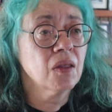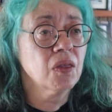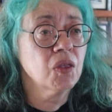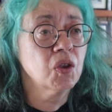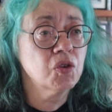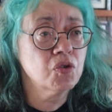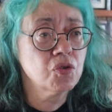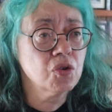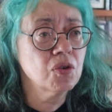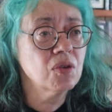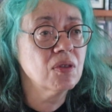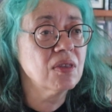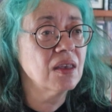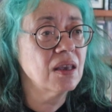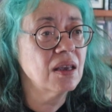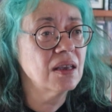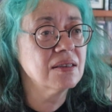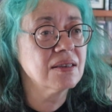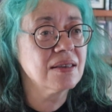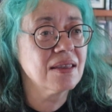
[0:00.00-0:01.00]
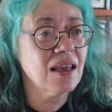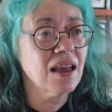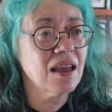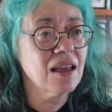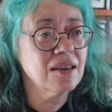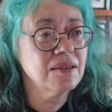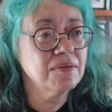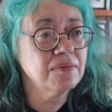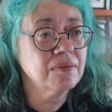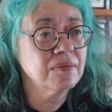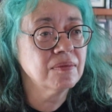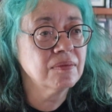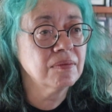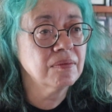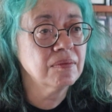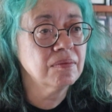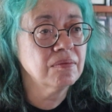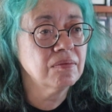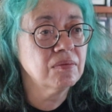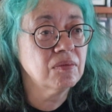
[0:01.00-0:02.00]
The truth is that
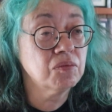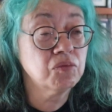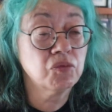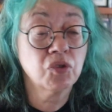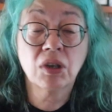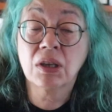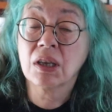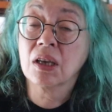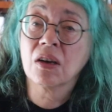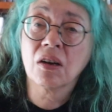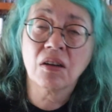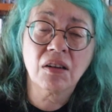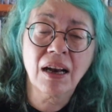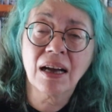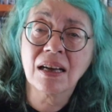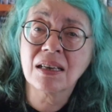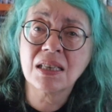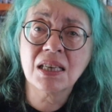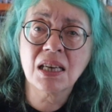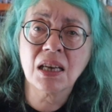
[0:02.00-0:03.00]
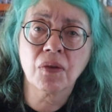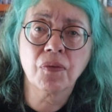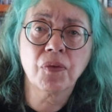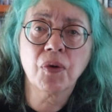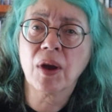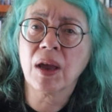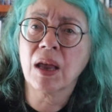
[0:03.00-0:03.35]
I'm really not hunting for